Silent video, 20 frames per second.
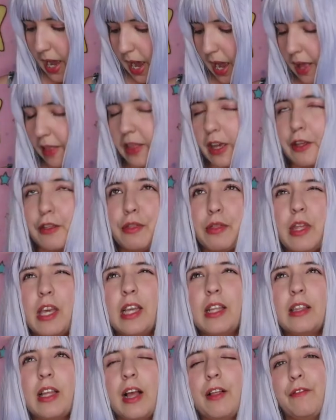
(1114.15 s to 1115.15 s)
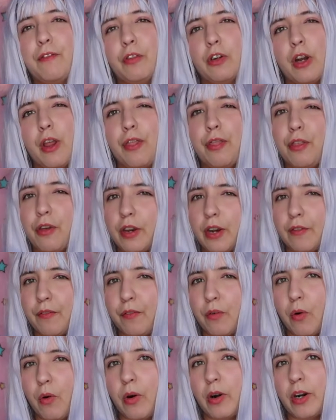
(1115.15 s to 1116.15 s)
And I think that for
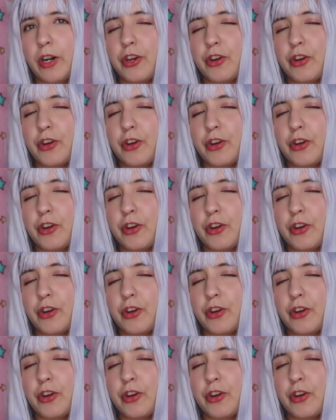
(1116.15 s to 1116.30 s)
34,